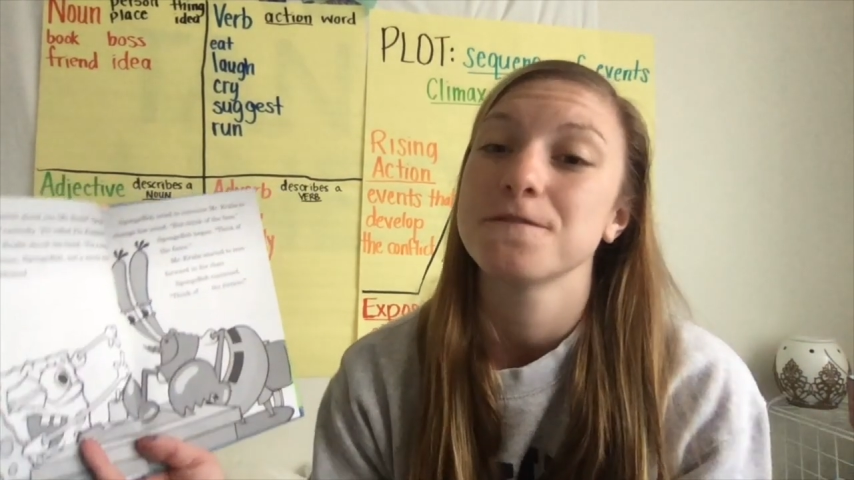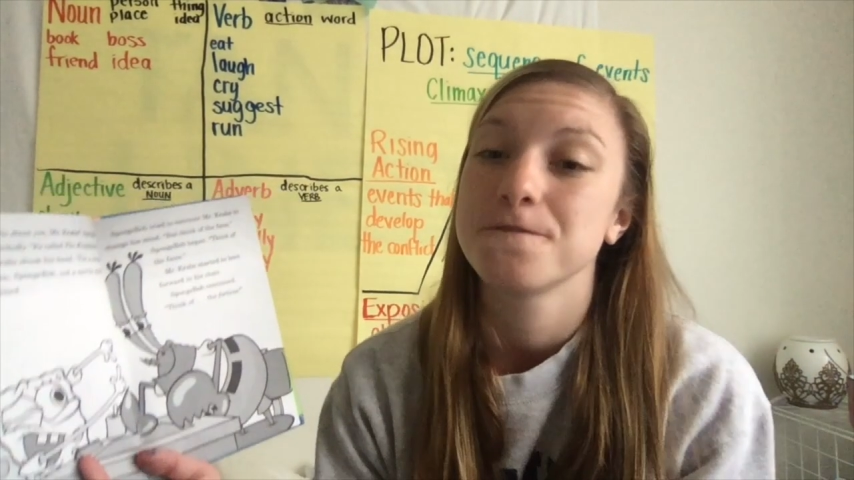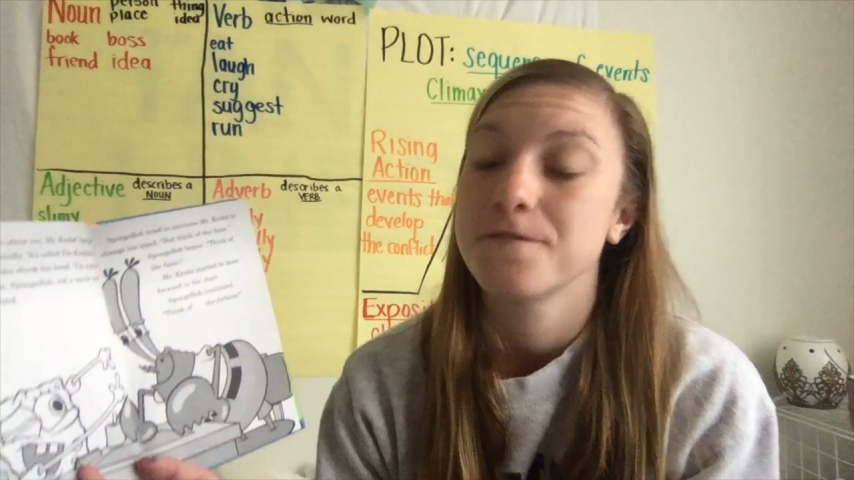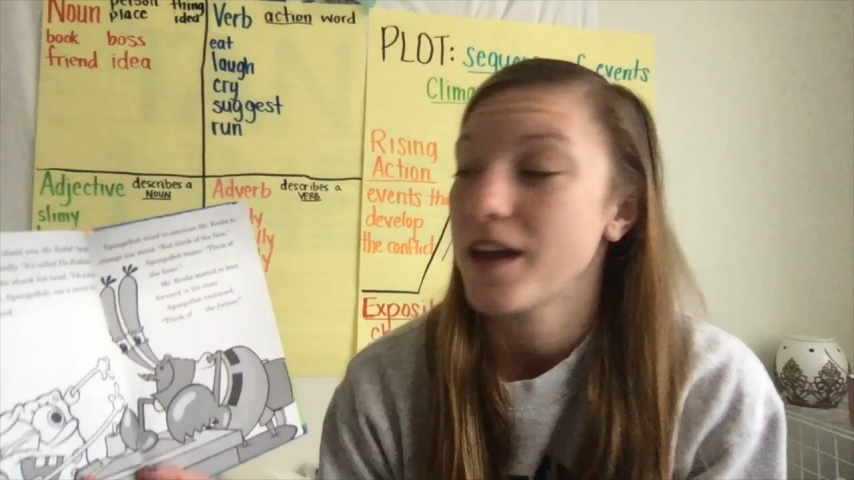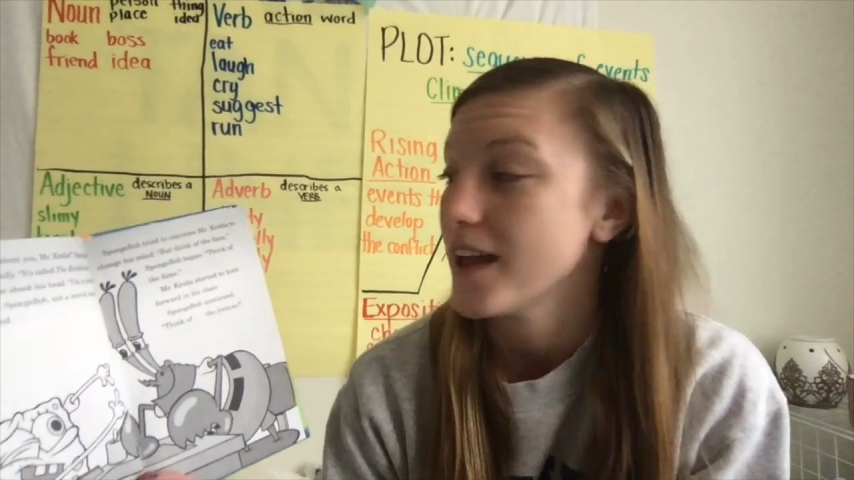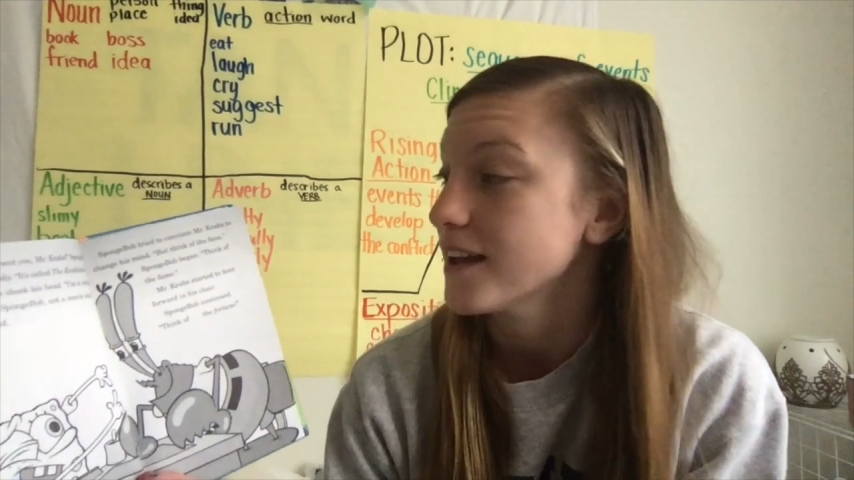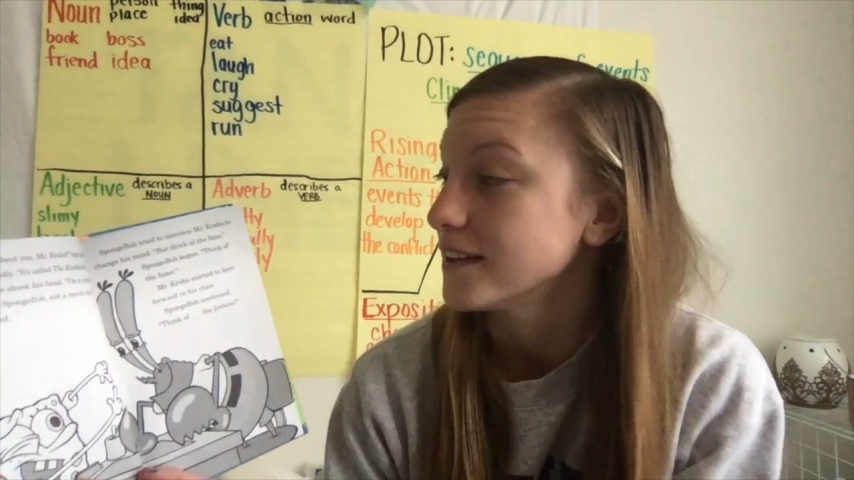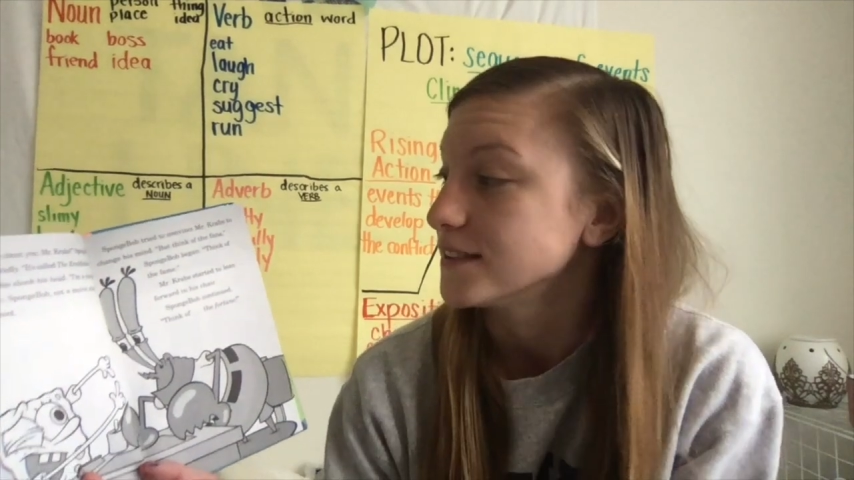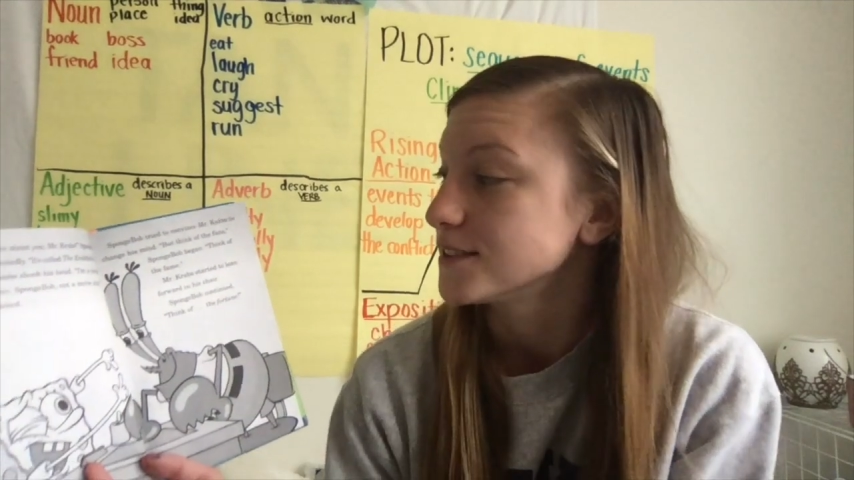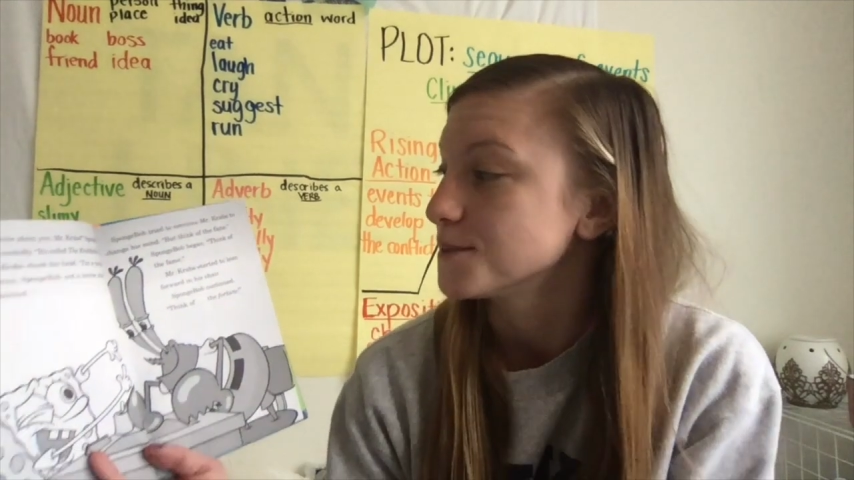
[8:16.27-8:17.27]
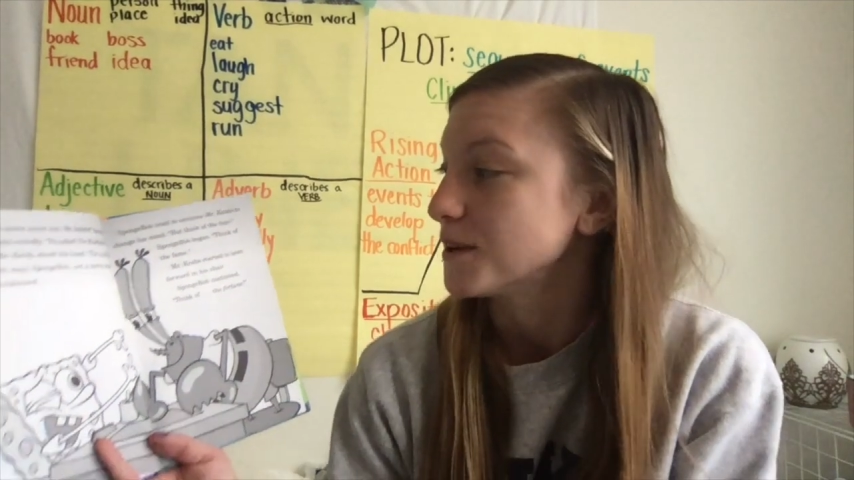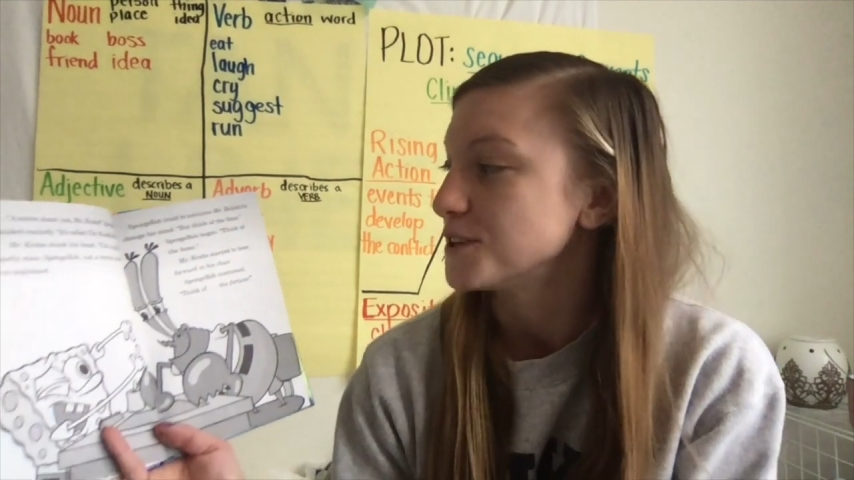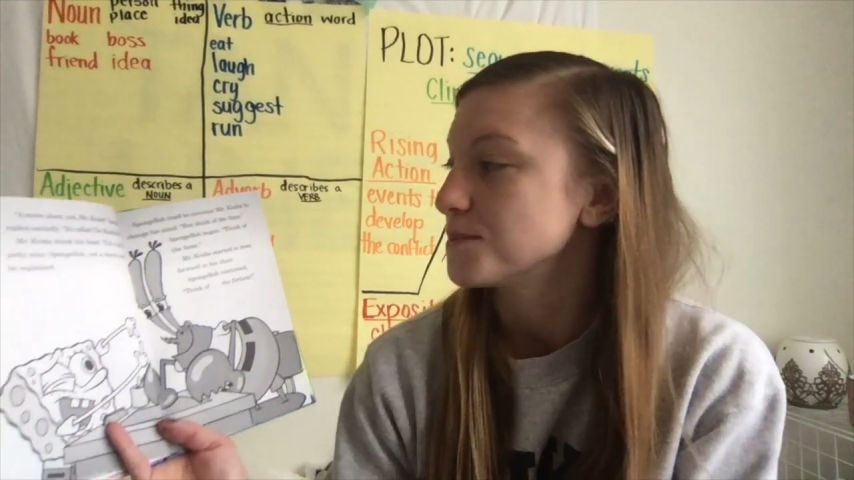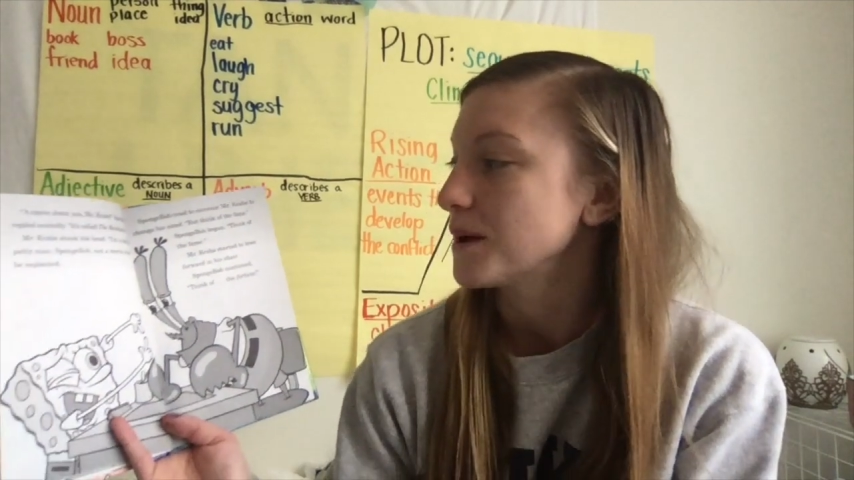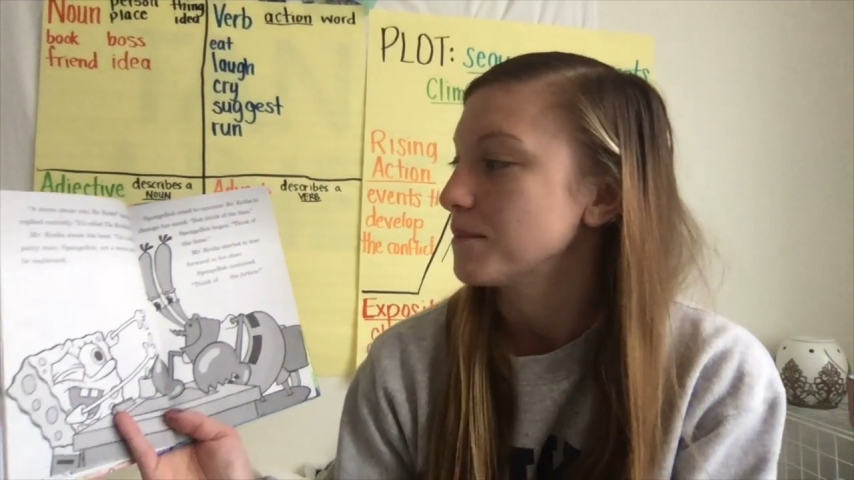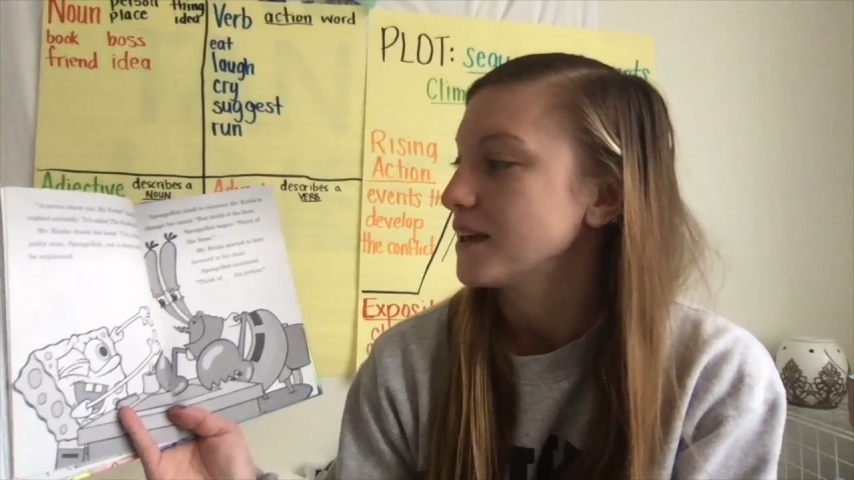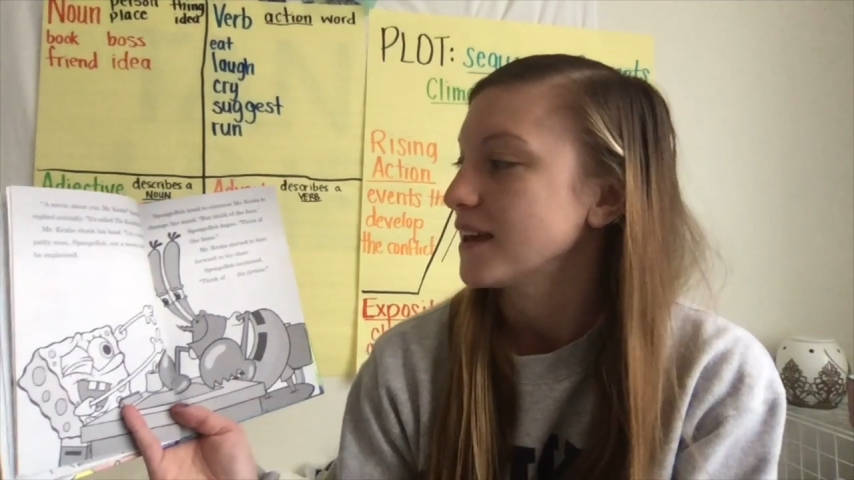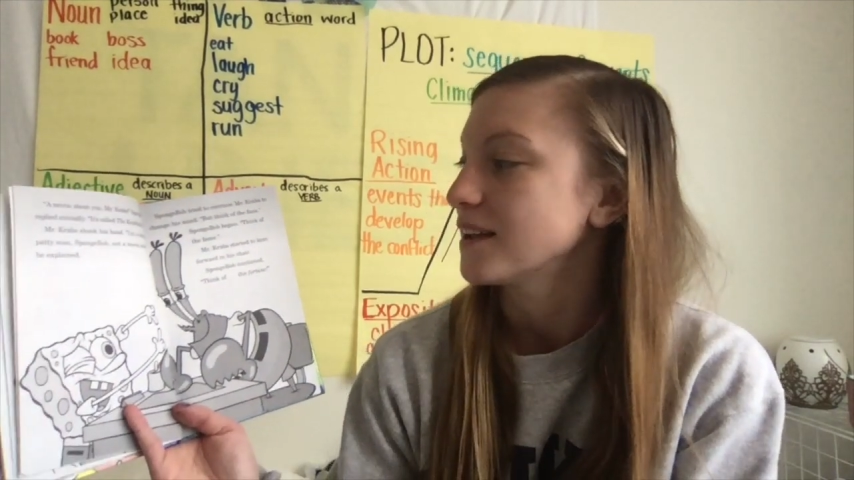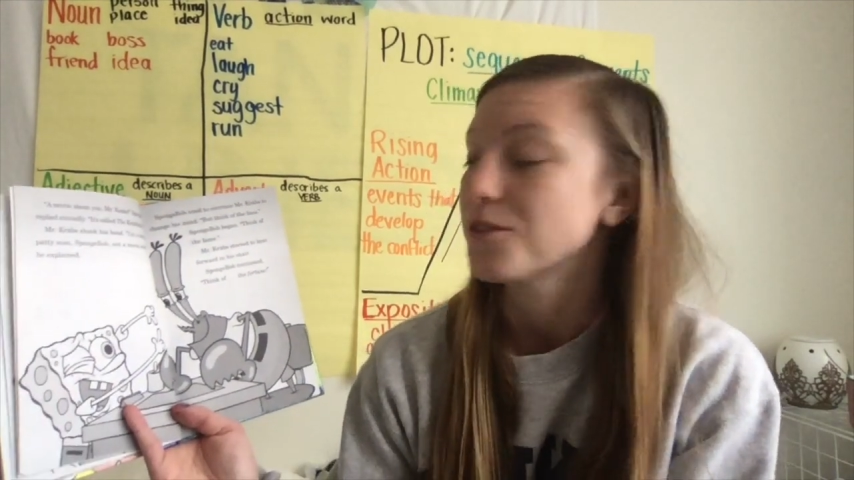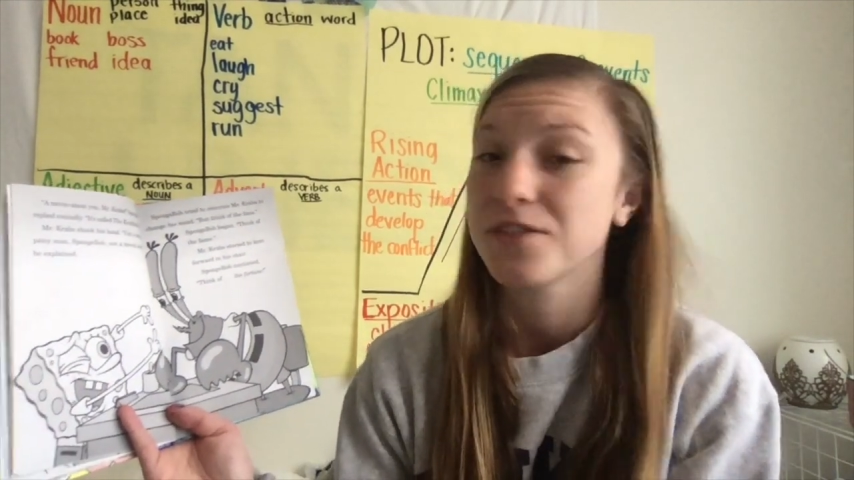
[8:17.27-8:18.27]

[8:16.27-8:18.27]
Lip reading: fans," SpongeBob began.